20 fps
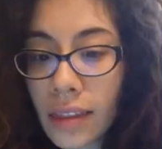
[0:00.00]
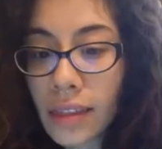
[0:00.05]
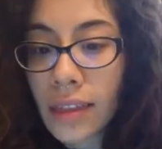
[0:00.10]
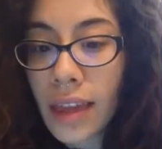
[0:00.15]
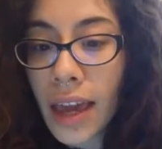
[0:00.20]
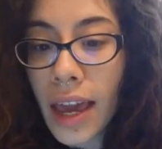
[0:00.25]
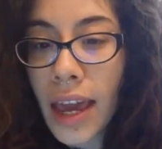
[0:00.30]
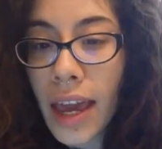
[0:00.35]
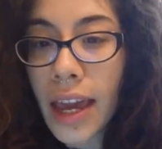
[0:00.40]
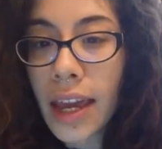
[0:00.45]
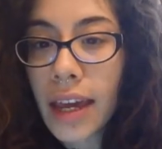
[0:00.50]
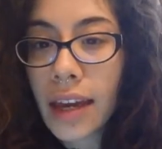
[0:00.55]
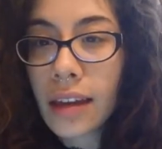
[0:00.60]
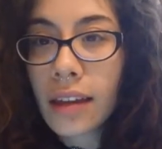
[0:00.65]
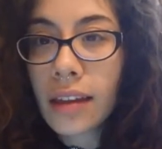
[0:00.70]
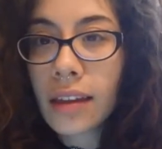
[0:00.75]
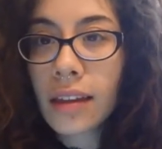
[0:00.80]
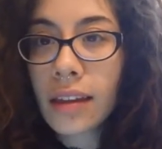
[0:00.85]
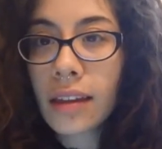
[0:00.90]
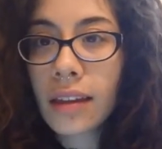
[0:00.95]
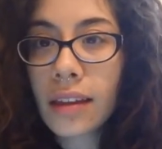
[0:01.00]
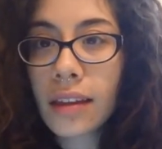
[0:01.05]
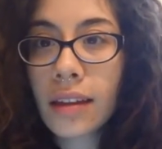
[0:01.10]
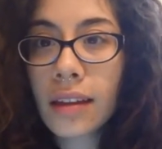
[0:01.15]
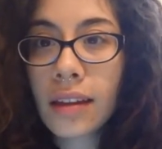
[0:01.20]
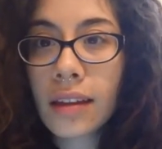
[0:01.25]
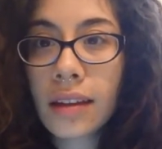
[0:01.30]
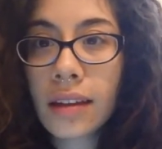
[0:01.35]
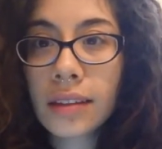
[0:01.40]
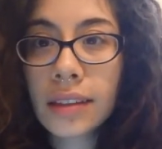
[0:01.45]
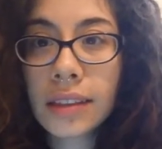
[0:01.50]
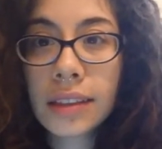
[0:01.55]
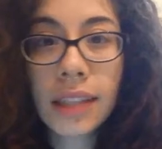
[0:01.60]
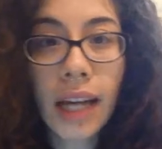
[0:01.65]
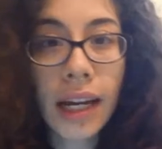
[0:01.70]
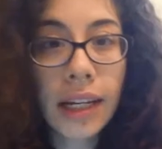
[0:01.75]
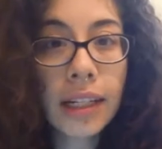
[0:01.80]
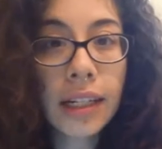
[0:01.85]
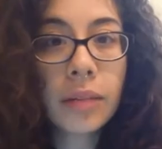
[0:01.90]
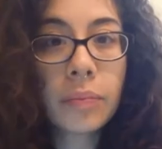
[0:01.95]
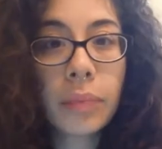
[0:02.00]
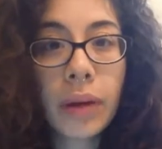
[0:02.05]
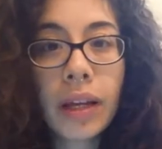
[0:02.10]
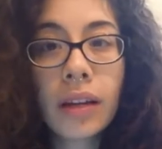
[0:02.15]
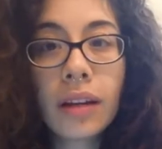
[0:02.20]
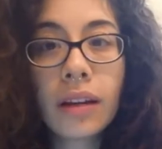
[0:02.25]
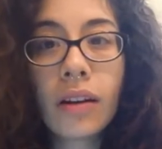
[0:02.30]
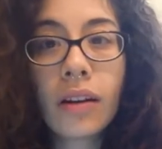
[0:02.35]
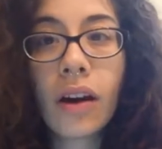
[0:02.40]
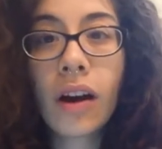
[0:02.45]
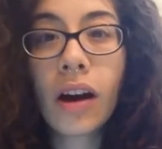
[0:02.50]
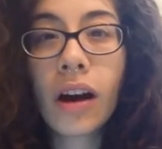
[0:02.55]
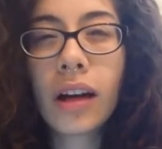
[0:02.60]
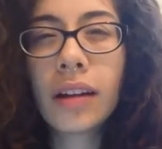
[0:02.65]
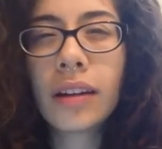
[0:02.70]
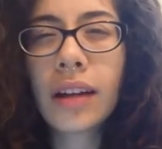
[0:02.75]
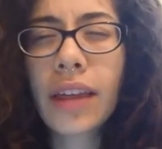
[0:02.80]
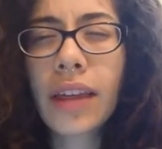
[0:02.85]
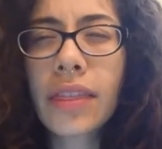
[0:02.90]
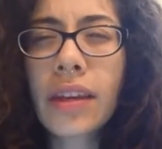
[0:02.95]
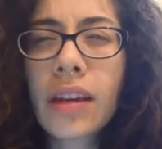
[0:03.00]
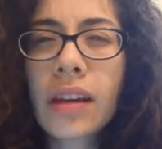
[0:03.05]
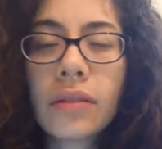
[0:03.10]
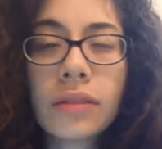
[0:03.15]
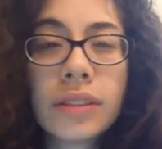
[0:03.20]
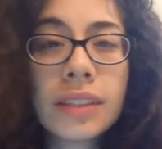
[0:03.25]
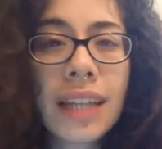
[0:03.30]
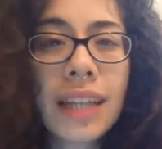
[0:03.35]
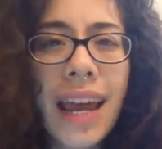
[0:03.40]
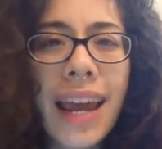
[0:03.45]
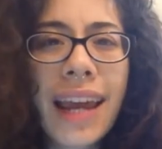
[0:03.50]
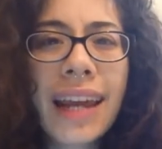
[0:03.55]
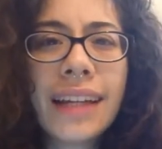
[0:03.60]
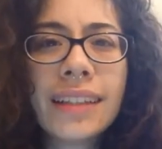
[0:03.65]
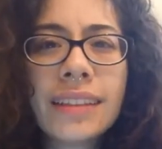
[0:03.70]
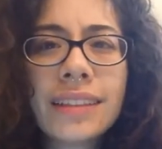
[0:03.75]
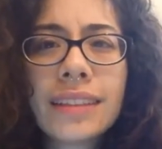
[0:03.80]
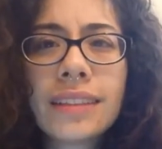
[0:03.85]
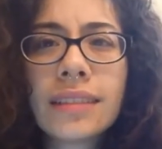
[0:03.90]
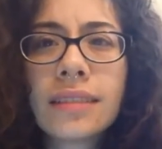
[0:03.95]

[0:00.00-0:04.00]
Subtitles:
They decided to pin it on, I think it was 8